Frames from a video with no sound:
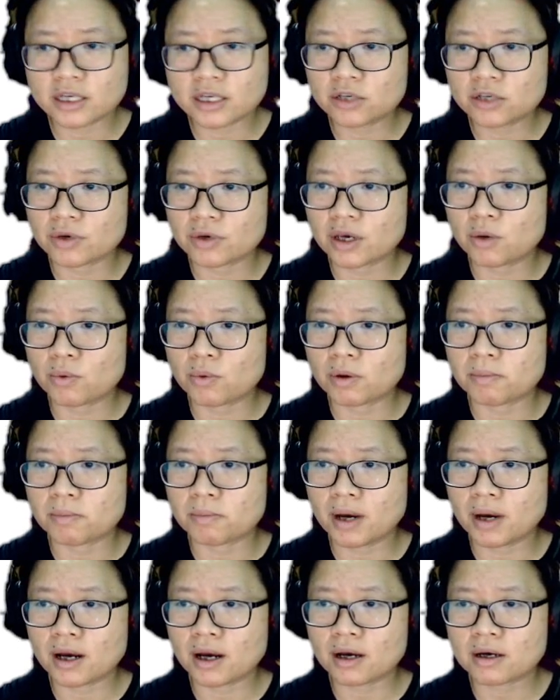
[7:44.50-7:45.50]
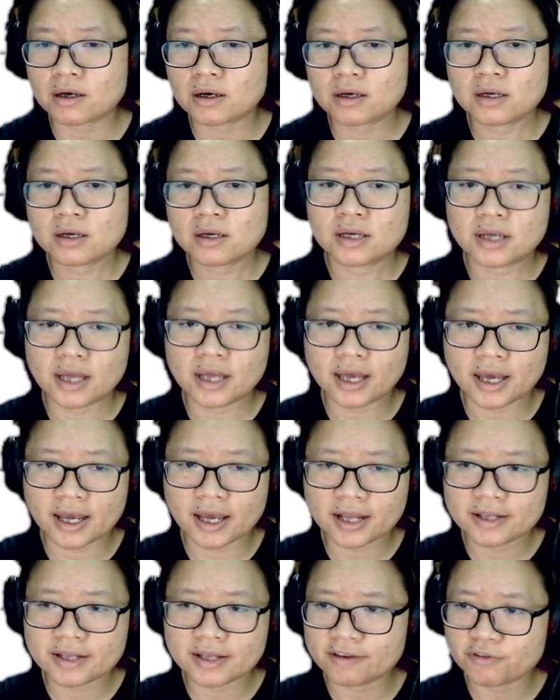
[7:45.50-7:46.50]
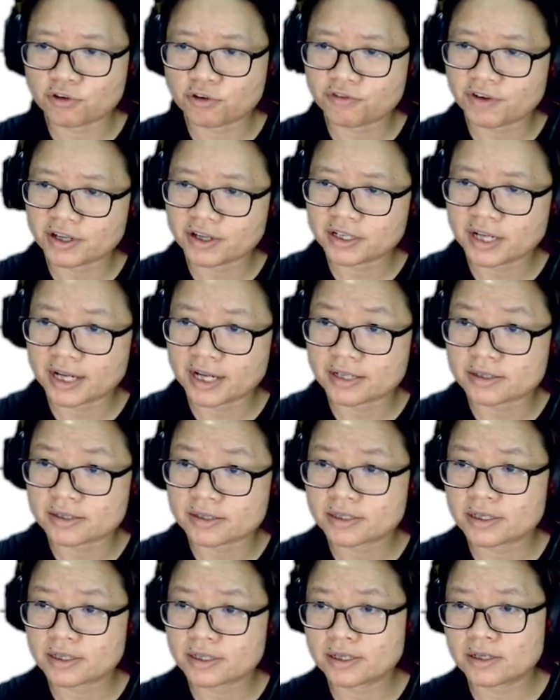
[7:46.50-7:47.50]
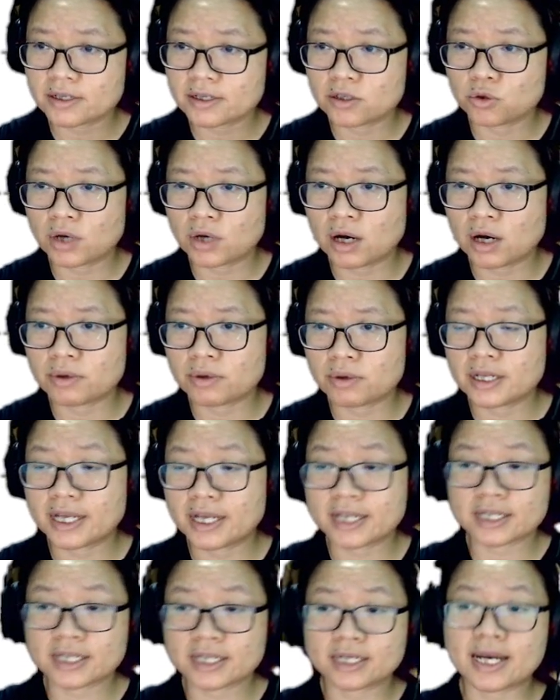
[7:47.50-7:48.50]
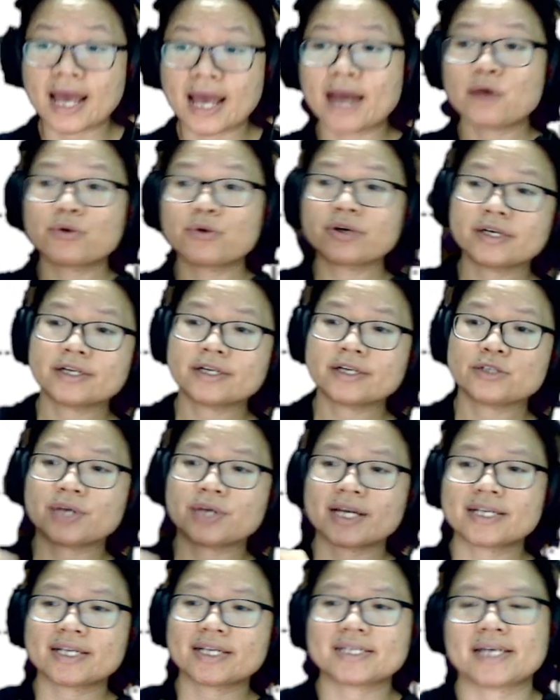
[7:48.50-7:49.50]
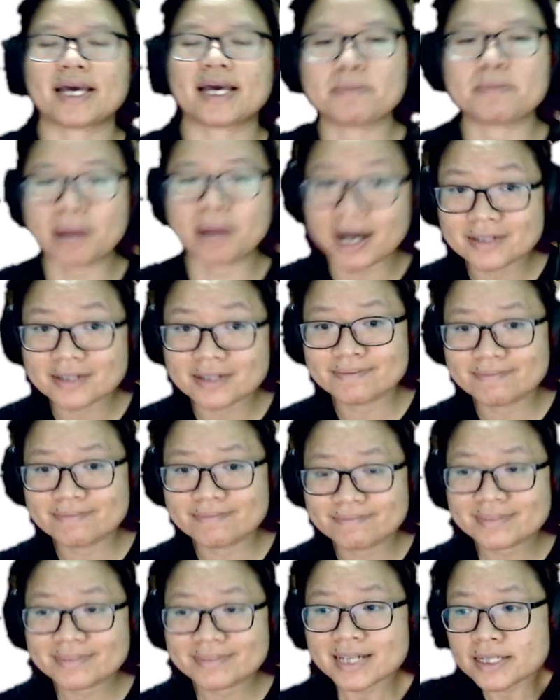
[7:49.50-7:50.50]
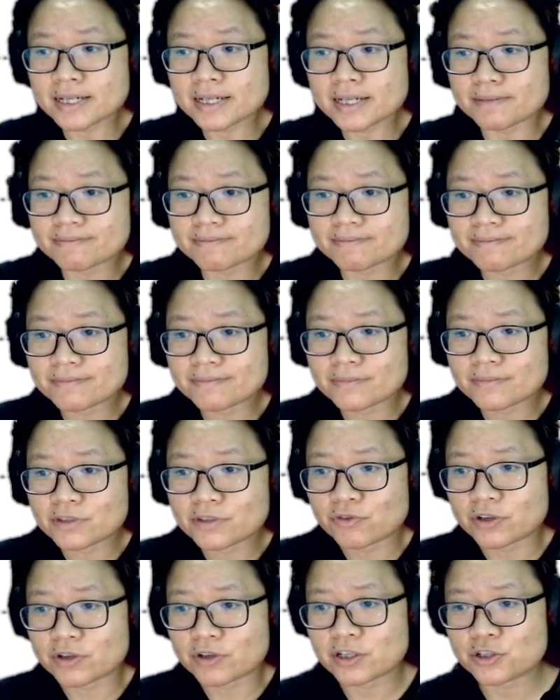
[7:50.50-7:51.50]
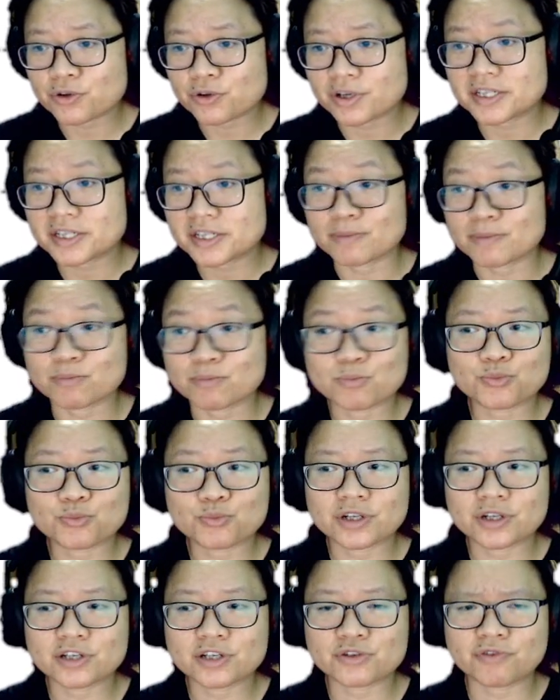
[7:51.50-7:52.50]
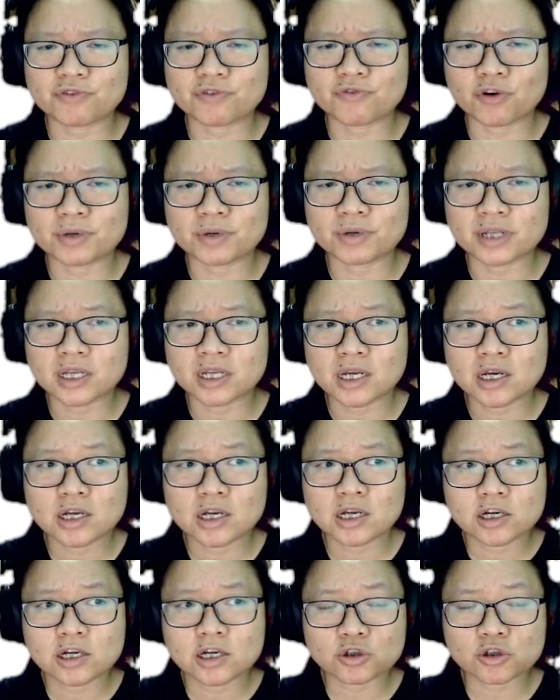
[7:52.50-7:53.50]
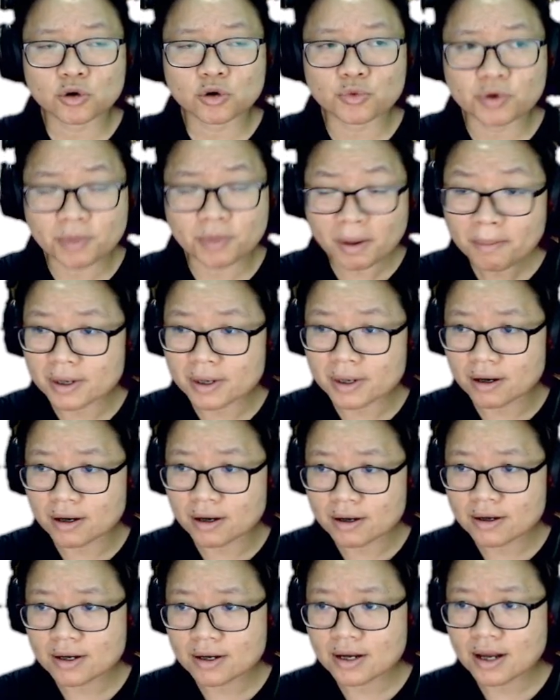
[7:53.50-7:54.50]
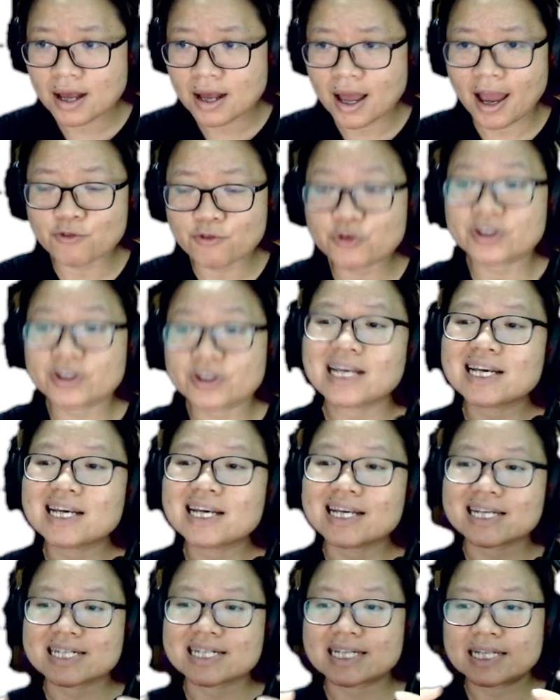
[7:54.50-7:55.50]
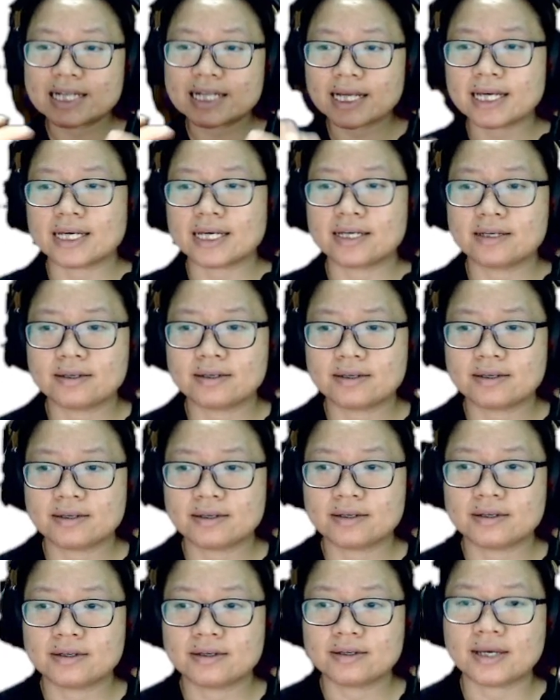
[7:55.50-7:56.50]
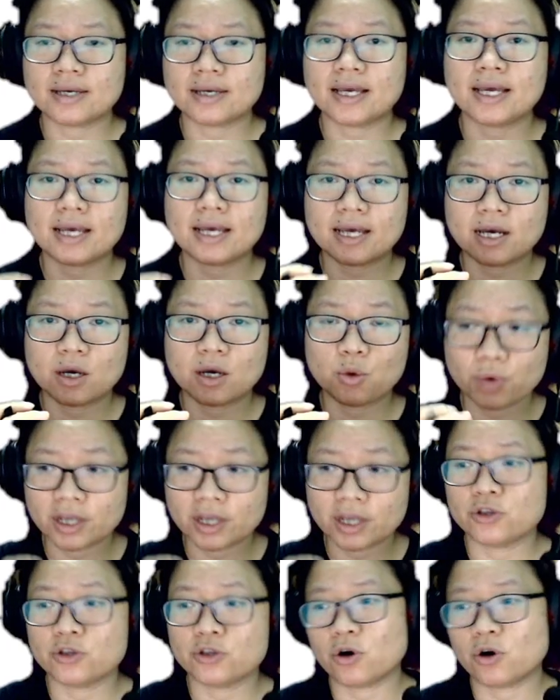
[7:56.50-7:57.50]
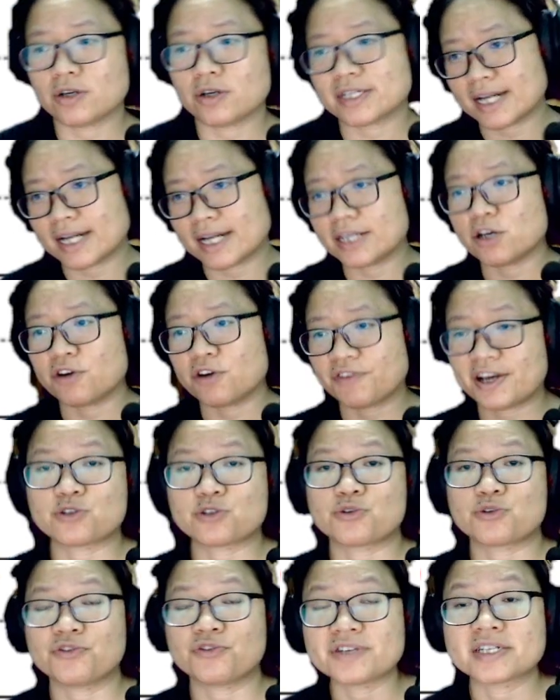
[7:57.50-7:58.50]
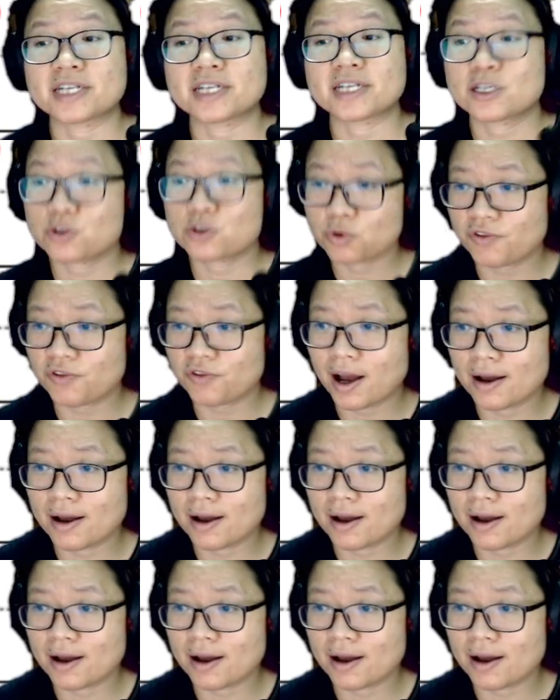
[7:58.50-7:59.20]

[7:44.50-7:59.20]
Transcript: you get one mark. And if your final answer, no calculator error, you get second mark. That's it for this question. Pretty straightforward. So remember, everything is linked in your study of astrophysics so far.